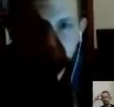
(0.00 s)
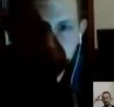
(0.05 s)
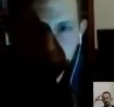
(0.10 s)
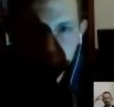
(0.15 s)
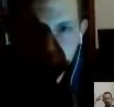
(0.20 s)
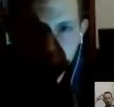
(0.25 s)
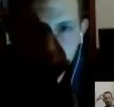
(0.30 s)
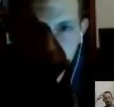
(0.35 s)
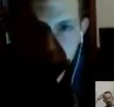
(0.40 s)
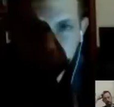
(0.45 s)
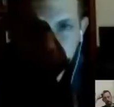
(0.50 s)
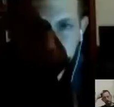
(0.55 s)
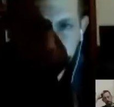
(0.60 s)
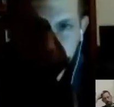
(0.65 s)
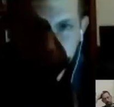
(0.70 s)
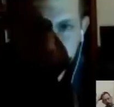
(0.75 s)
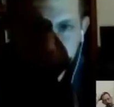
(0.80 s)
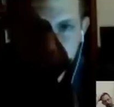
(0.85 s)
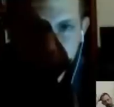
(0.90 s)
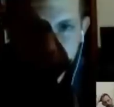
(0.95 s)
looked on the
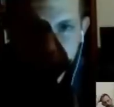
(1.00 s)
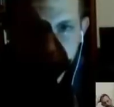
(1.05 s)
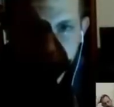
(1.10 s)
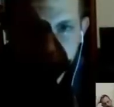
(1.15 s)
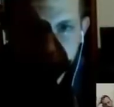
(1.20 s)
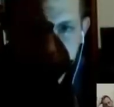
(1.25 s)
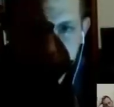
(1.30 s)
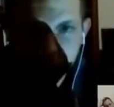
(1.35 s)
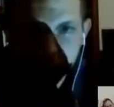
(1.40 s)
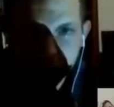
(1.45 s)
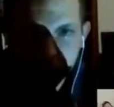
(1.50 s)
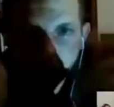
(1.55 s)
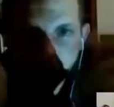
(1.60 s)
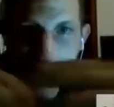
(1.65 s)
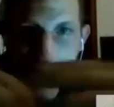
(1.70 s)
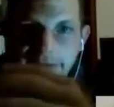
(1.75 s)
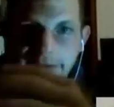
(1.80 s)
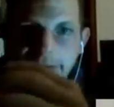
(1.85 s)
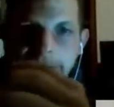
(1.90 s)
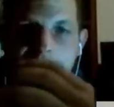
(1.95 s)
computer on the screen with
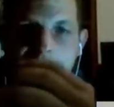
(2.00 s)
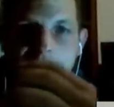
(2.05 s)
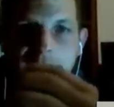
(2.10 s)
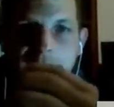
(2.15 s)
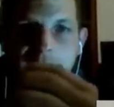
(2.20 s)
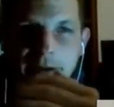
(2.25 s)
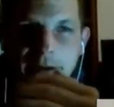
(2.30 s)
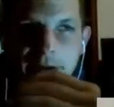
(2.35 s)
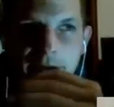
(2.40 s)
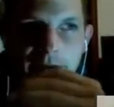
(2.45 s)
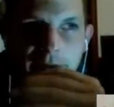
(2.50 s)
the data,